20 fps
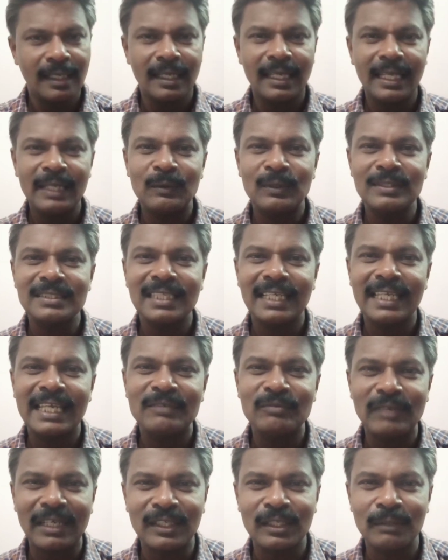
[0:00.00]
Hi, once
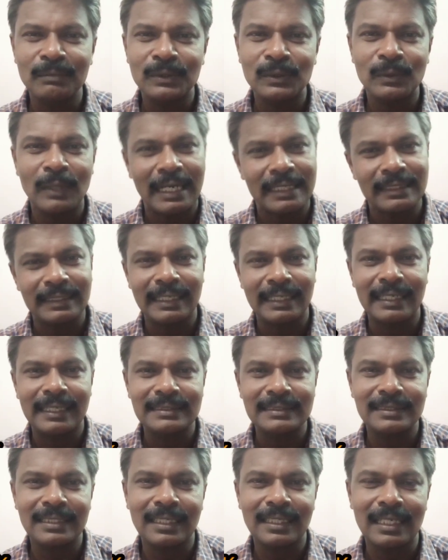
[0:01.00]
again, welcome to another
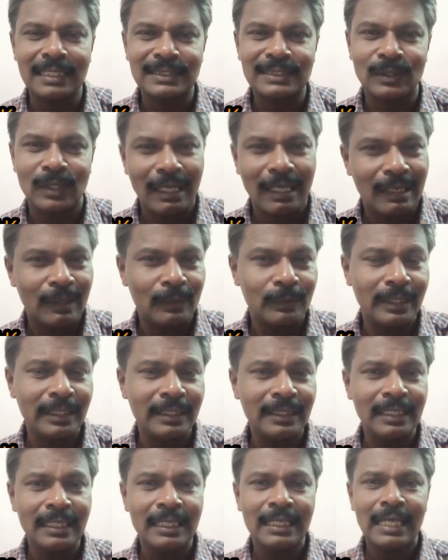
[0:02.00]
interesting class on accounting.